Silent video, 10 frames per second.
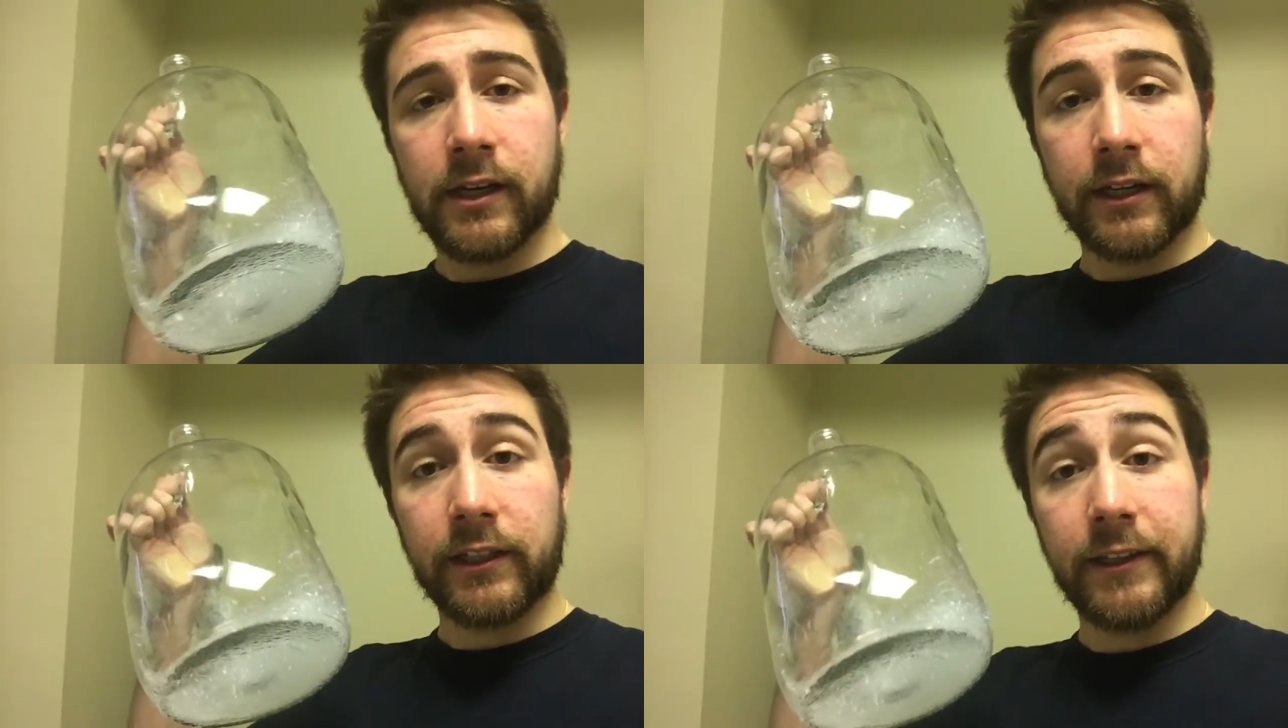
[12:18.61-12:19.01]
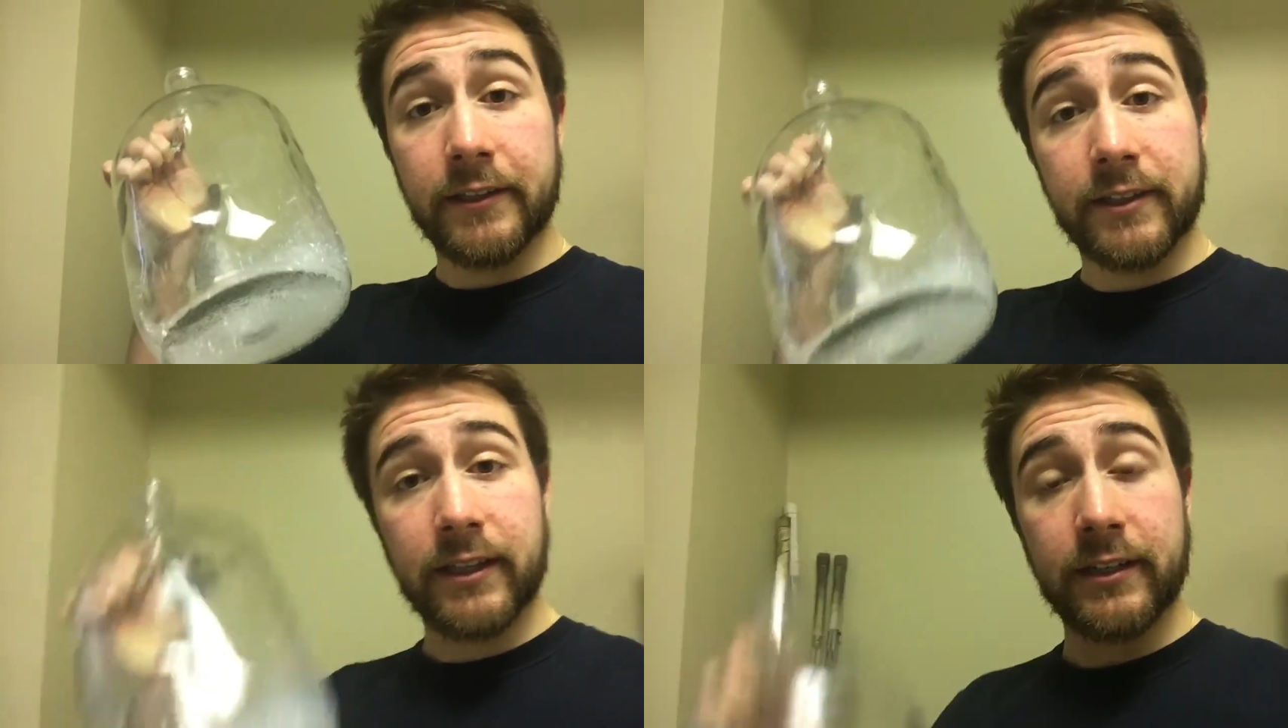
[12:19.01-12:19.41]
clean and
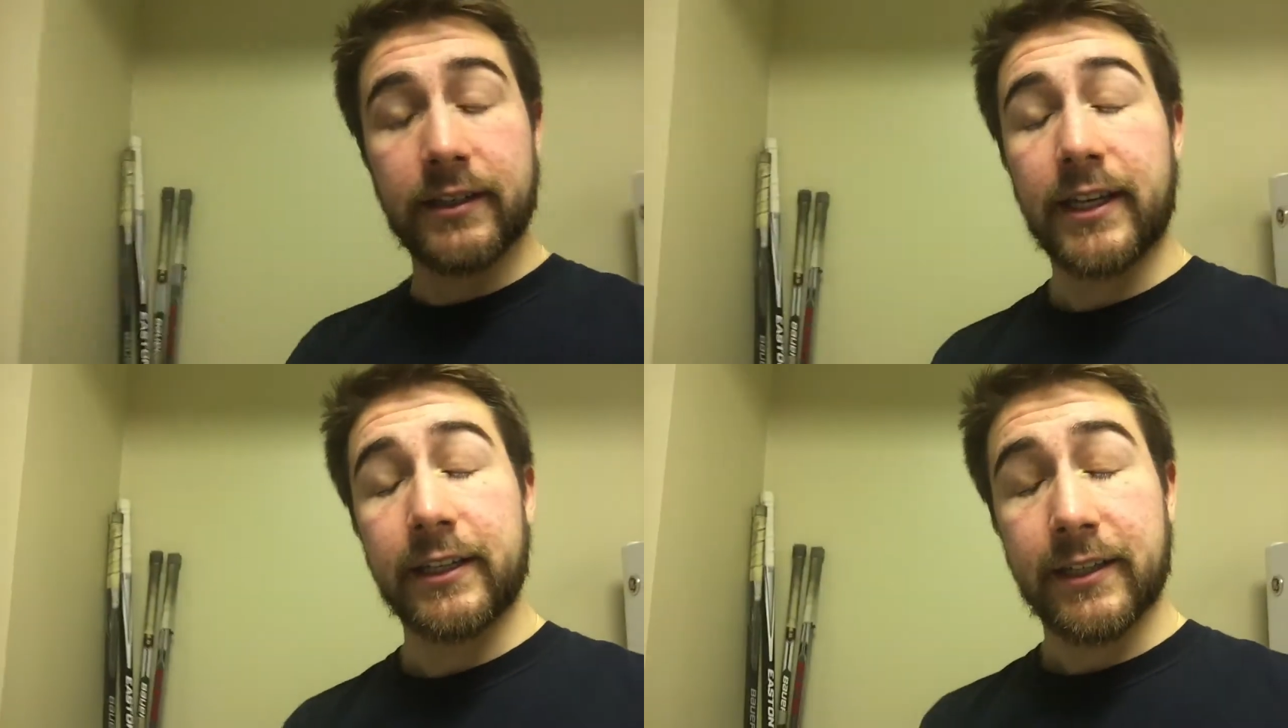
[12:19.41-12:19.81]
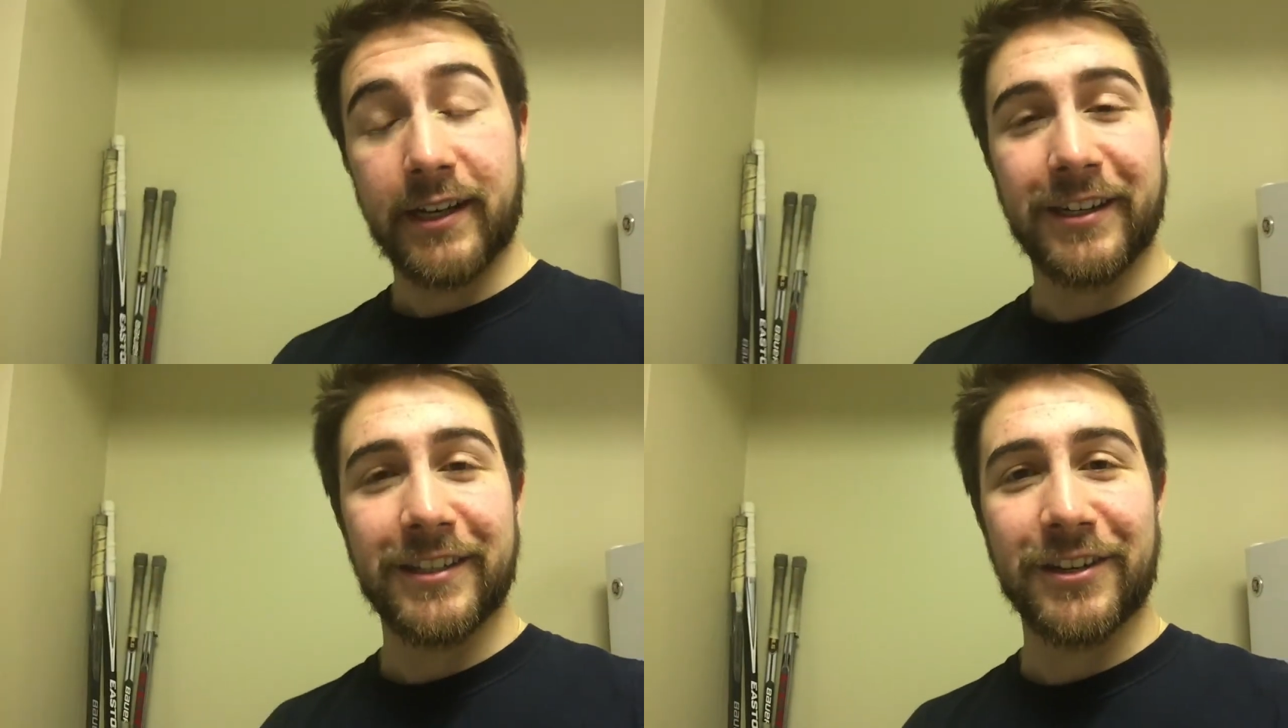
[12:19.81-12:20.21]

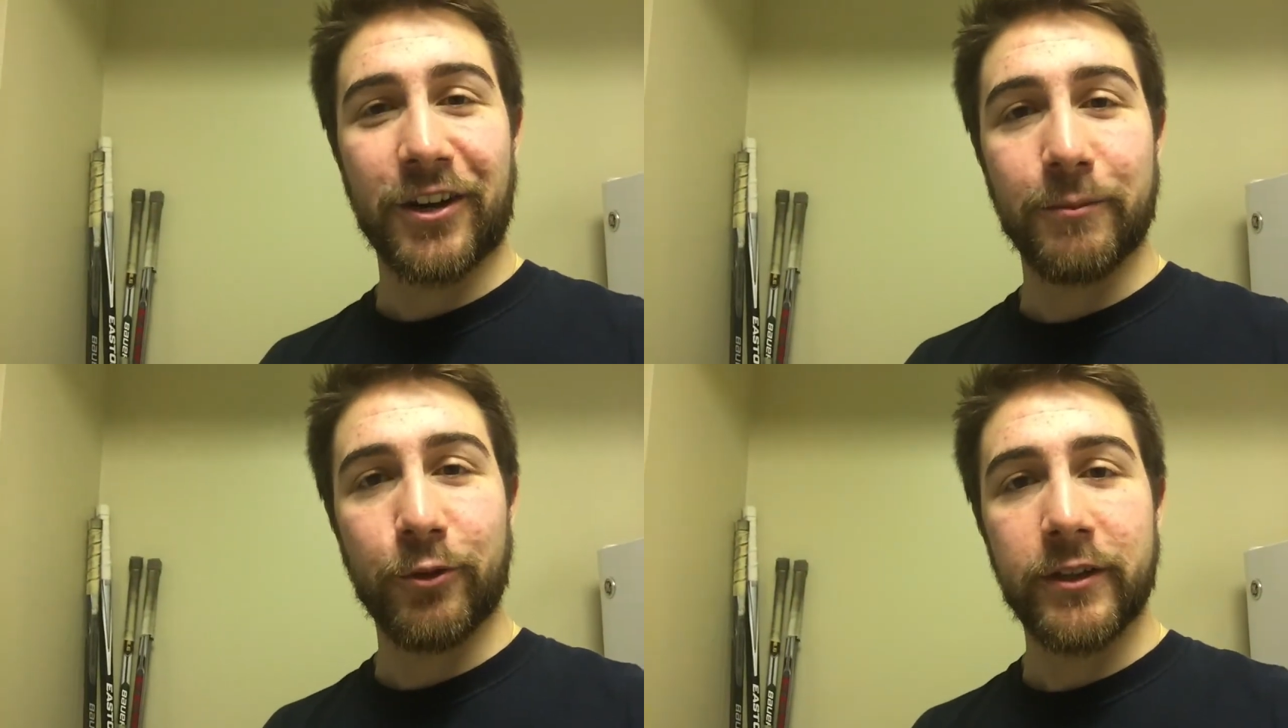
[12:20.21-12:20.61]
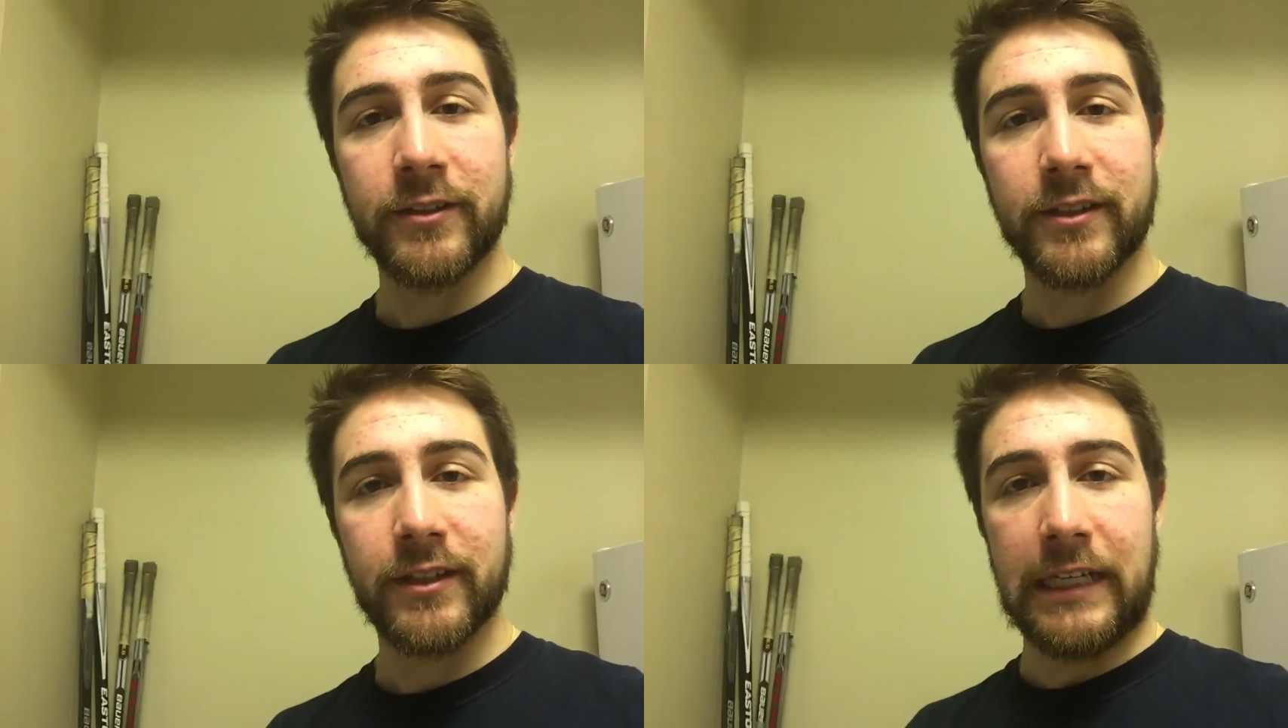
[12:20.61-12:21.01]
sanitized
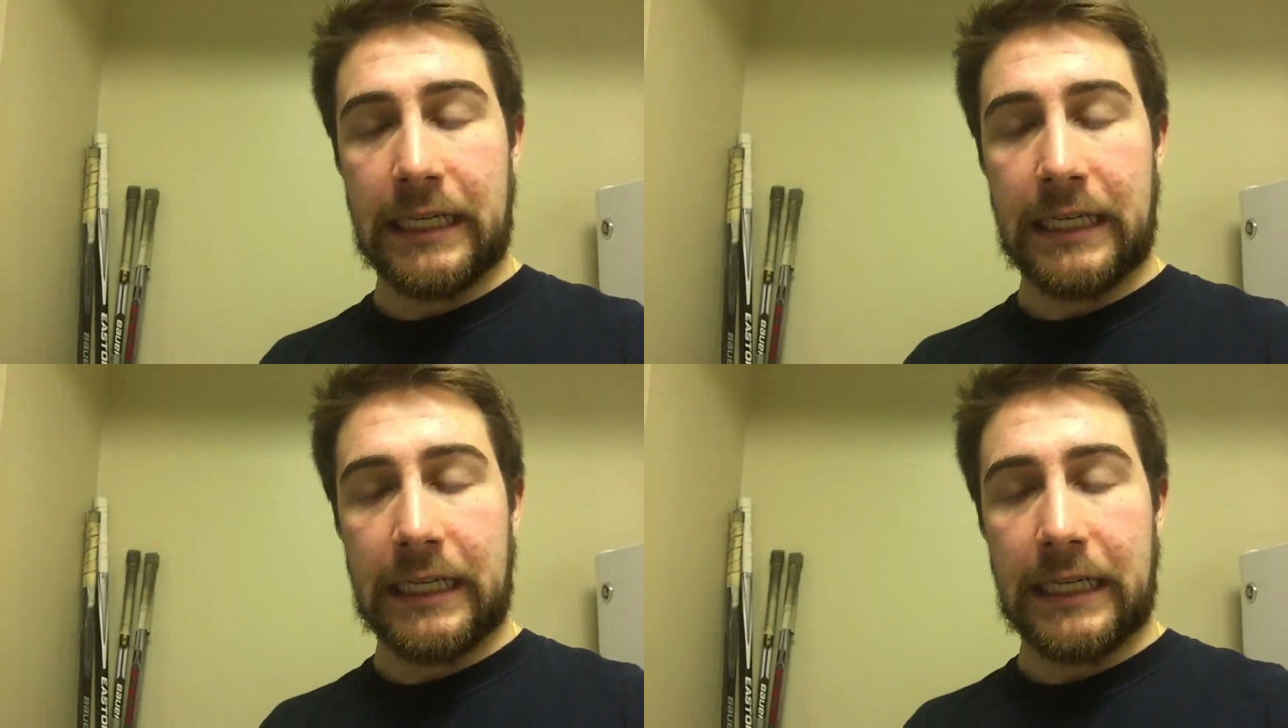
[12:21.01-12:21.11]
carboys,